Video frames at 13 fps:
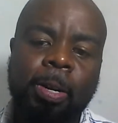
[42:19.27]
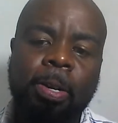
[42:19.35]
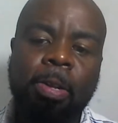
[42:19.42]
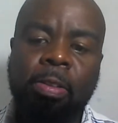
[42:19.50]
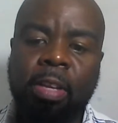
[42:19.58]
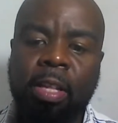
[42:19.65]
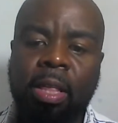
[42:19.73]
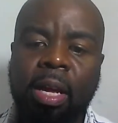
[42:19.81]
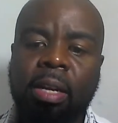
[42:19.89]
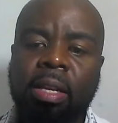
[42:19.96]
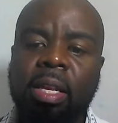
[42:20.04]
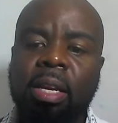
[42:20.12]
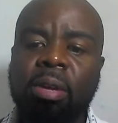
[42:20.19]
You see
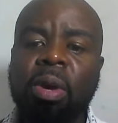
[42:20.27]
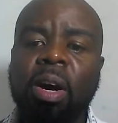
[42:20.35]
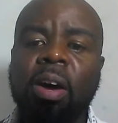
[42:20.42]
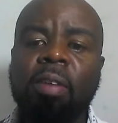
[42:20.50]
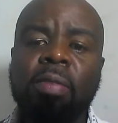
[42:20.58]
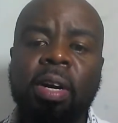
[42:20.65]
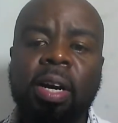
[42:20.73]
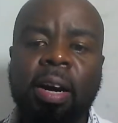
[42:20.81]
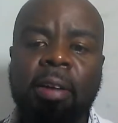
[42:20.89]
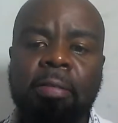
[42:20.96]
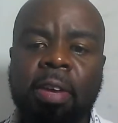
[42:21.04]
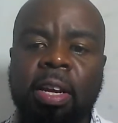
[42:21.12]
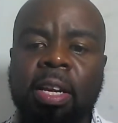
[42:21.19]
that. Then we have
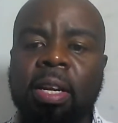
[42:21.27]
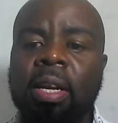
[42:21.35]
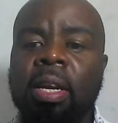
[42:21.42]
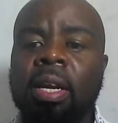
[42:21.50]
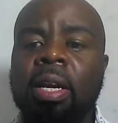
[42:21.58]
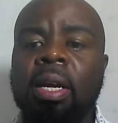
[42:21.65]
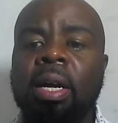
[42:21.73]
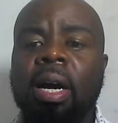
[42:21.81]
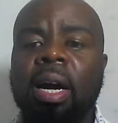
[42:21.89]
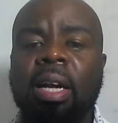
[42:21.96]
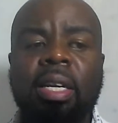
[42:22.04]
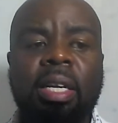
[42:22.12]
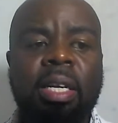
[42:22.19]
caffeine
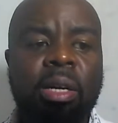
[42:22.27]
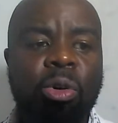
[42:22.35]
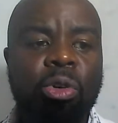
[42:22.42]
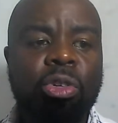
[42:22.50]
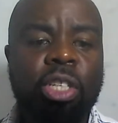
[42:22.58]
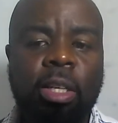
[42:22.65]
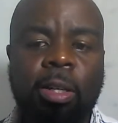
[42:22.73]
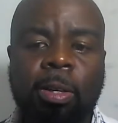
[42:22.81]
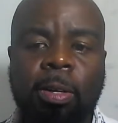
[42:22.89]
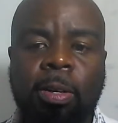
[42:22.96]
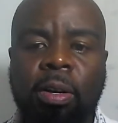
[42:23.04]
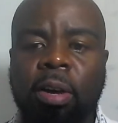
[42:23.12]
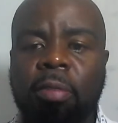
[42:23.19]
and nicotine.
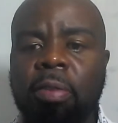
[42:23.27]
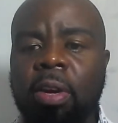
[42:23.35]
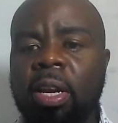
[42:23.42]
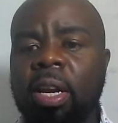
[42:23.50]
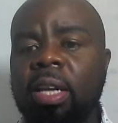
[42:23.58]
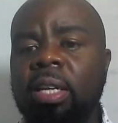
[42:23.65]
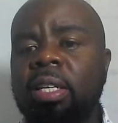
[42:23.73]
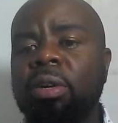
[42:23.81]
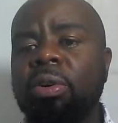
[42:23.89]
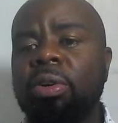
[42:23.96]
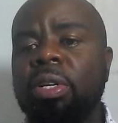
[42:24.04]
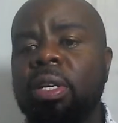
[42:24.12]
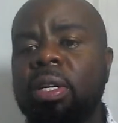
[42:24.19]
Caffeine and
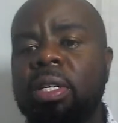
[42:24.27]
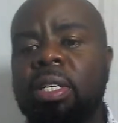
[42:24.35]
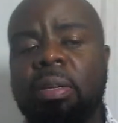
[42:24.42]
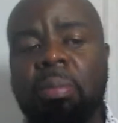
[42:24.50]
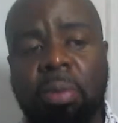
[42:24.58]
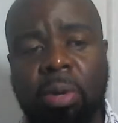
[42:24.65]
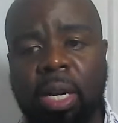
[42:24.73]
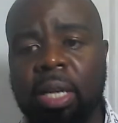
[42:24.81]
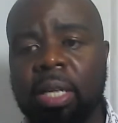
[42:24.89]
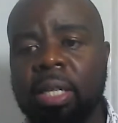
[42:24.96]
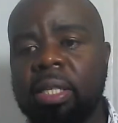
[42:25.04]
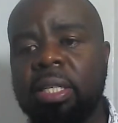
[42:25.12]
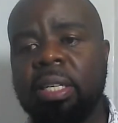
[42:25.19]
nicotine,
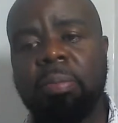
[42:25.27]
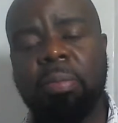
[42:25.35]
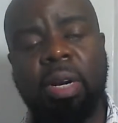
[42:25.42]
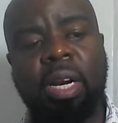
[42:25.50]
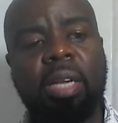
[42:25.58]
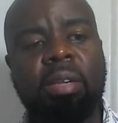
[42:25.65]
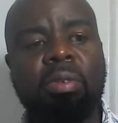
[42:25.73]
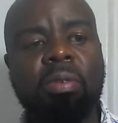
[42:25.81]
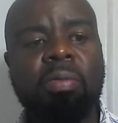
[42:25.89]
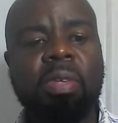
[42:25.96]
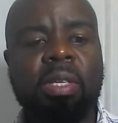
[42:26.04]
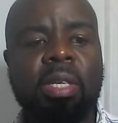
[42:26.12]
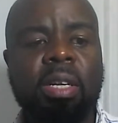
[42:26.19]
stimulants of
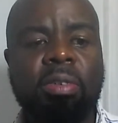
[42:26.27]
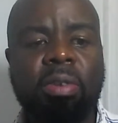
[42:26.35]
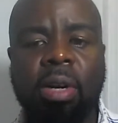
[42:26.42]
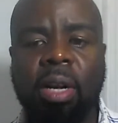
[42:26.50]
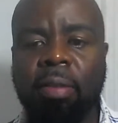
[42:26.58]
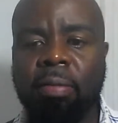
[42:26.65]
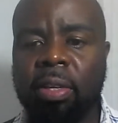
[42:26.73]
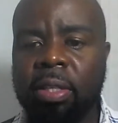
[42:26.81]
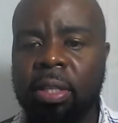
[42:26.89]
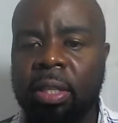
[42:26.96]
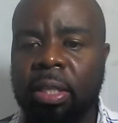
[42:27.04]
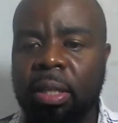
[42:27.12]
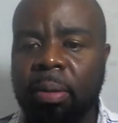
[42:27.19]
the central nervous
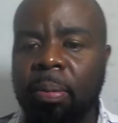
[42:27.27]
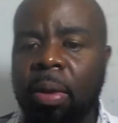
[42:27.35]
system.